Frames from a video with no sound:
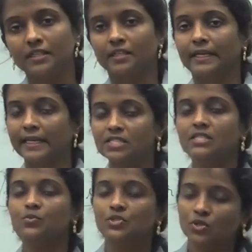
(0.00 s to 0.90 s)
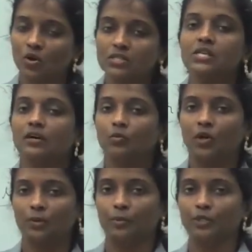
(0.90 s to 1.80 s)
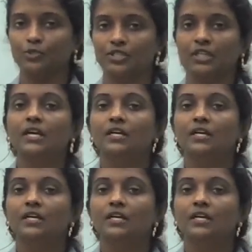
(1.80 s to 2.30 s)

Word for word: agents which cause water pollution?